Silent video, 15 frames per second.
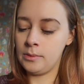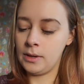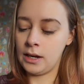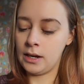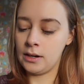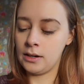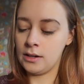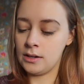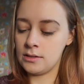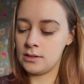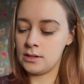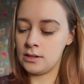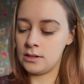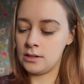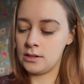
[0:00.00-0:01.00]
and
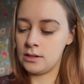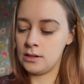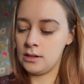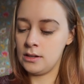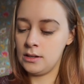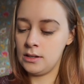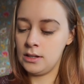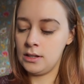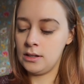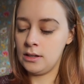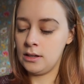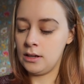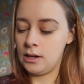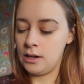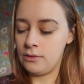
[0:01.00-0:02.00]
gusset
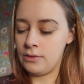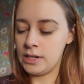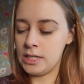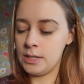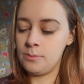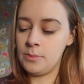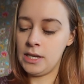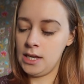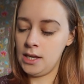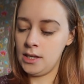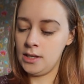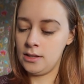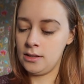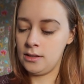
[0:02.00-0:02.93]
recipe,